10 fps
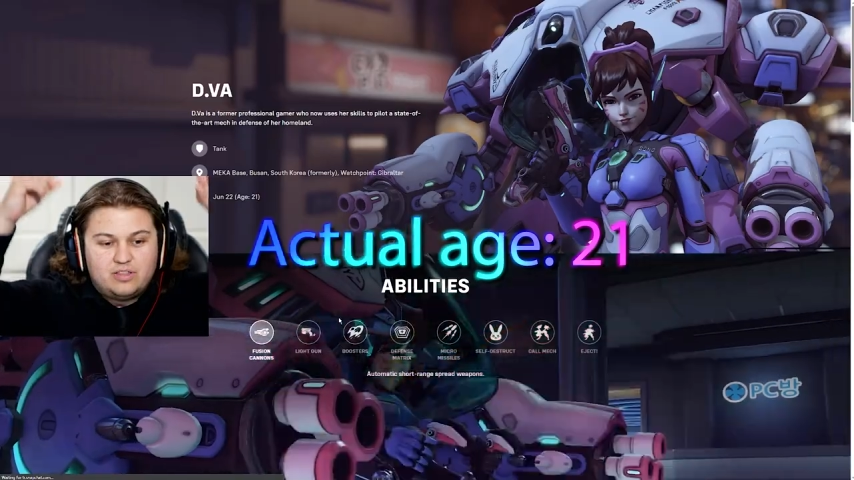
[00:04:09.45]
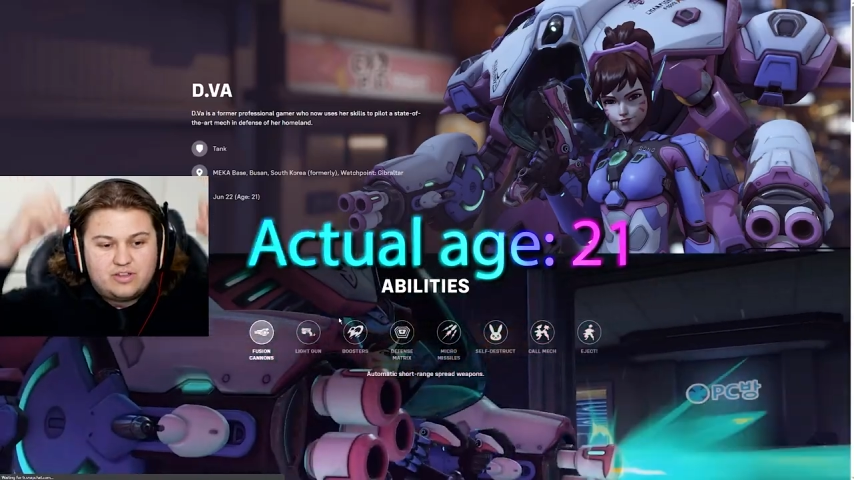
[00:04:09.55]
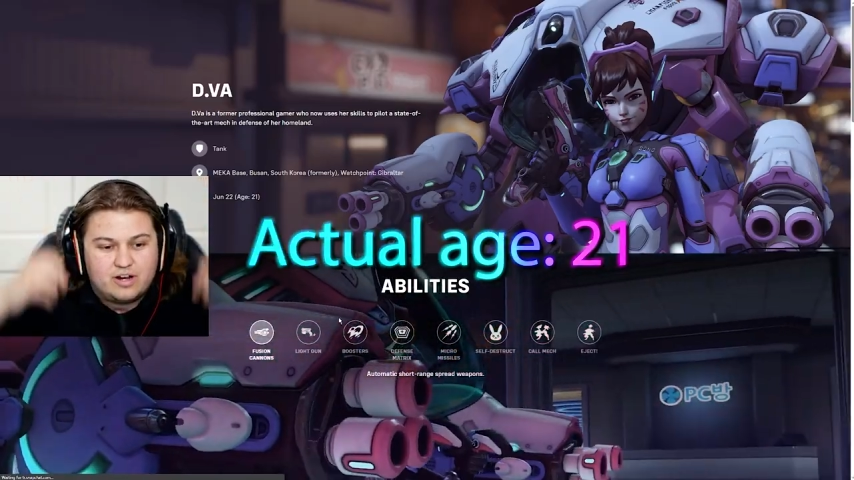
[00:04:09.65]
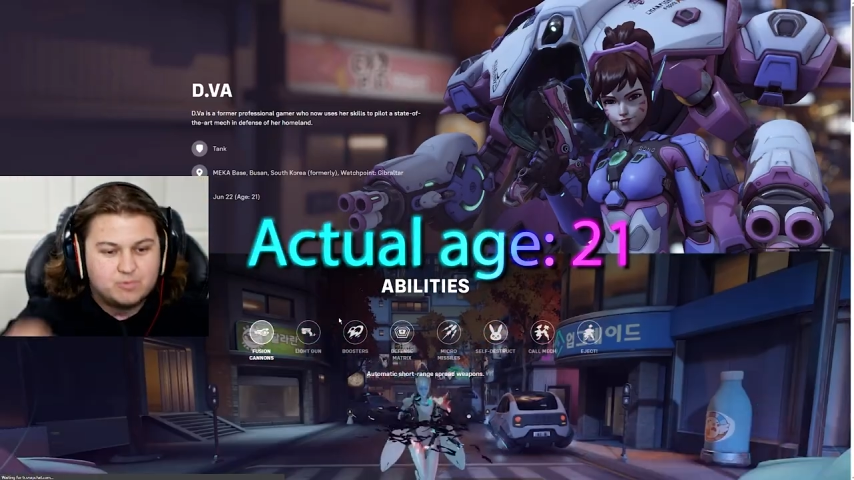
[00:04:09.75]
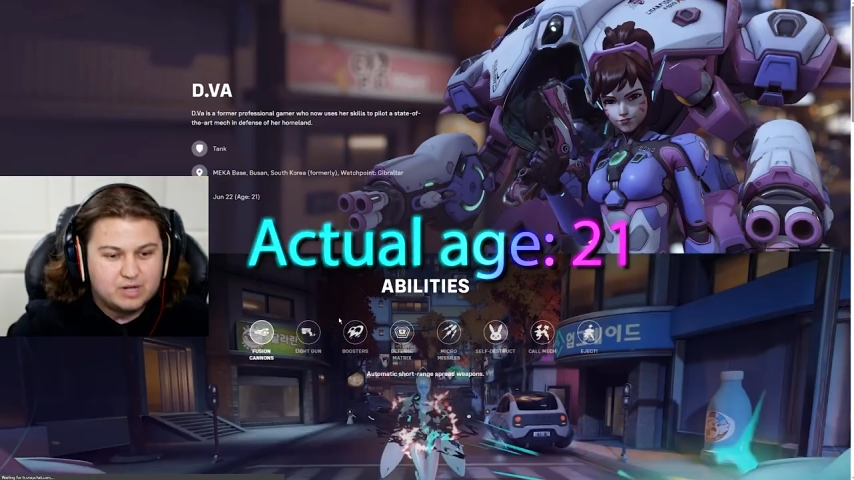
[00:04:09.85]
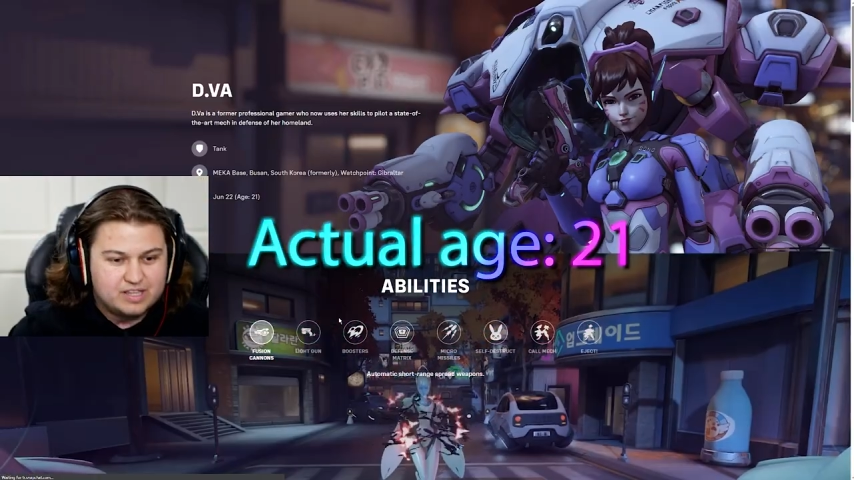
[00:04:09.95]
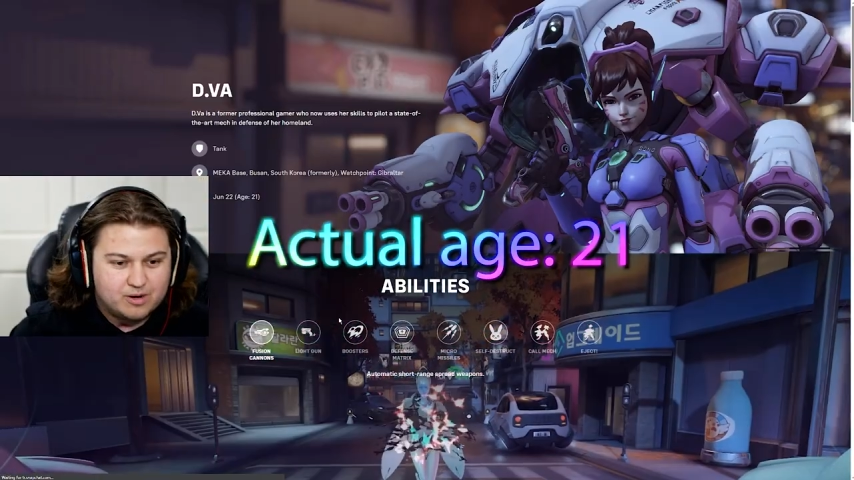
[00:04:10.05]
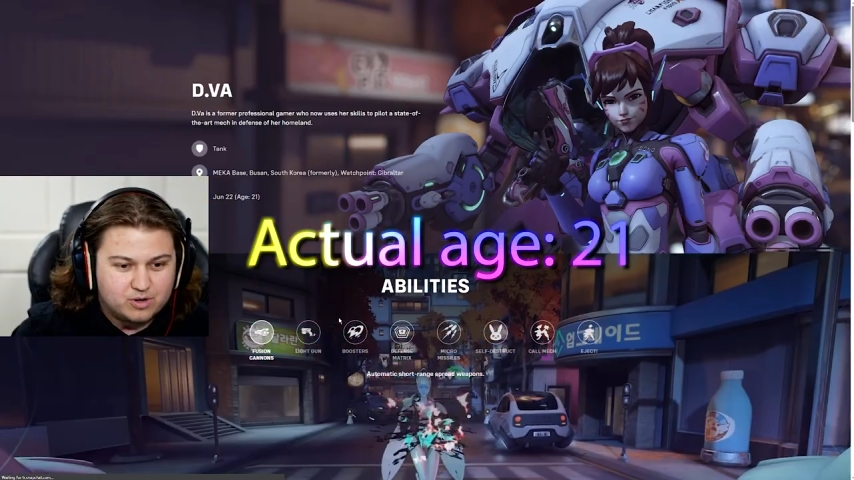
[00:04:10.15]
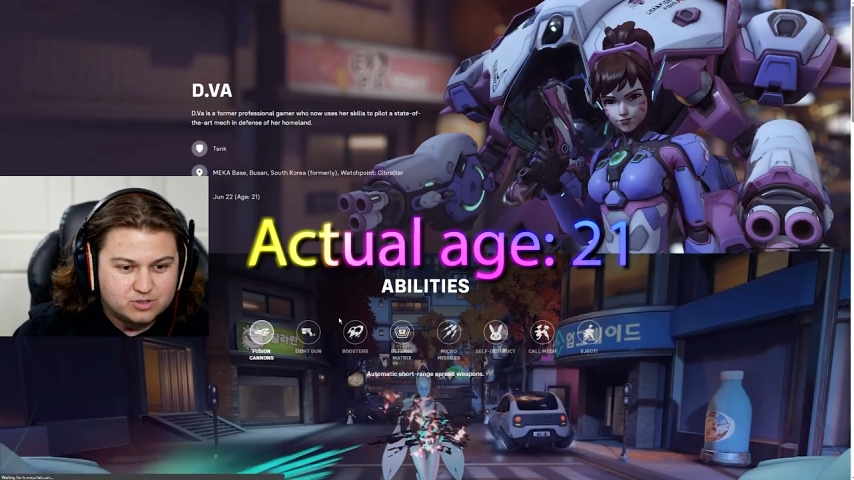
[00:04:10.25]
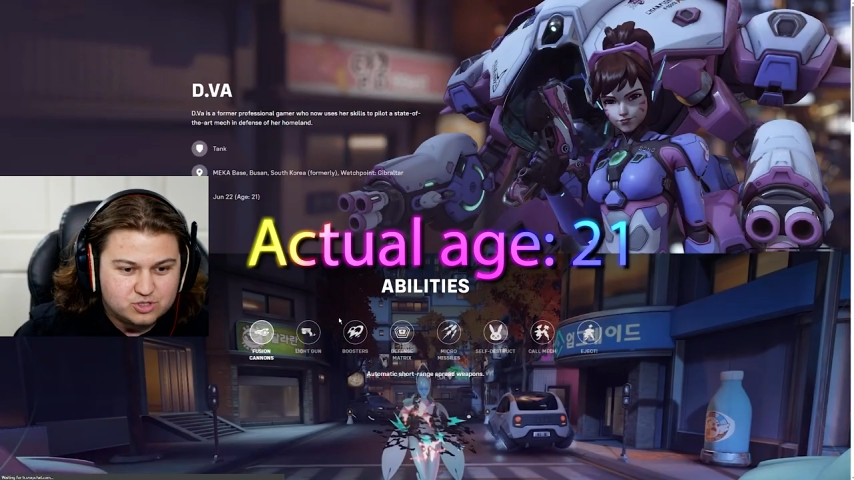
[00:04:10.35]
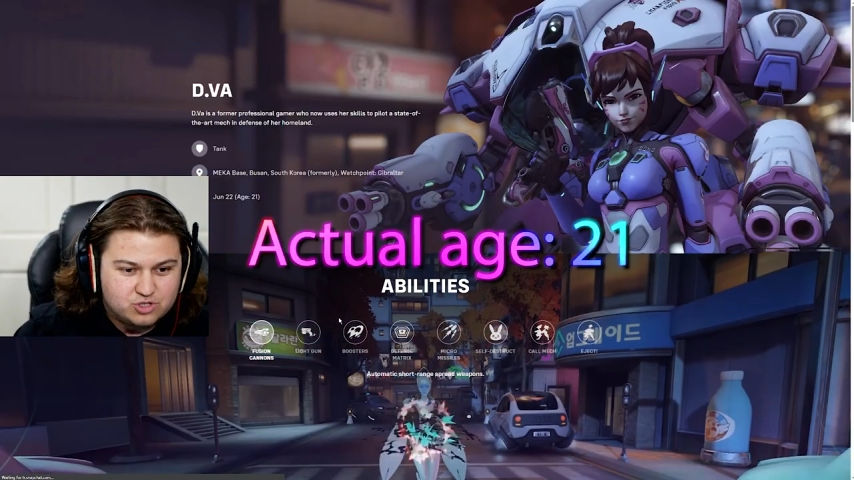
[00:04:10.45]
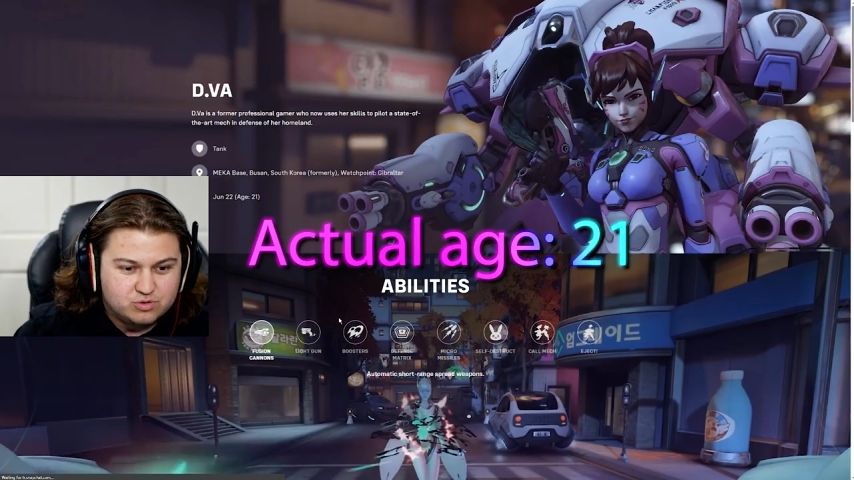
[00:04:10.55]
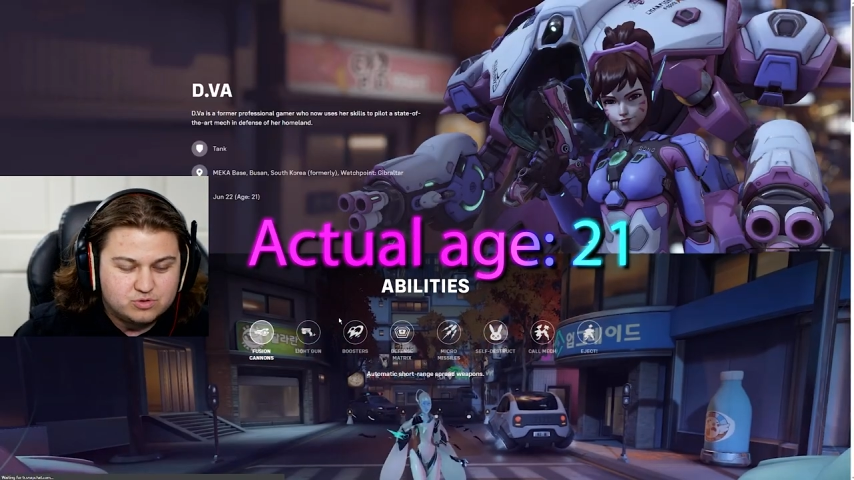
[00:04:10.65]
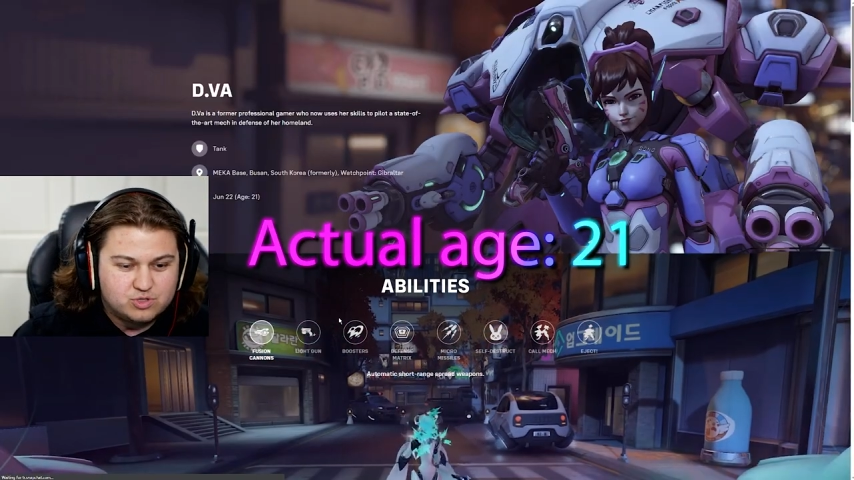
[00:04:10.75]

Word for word: I thought I read that wrong. June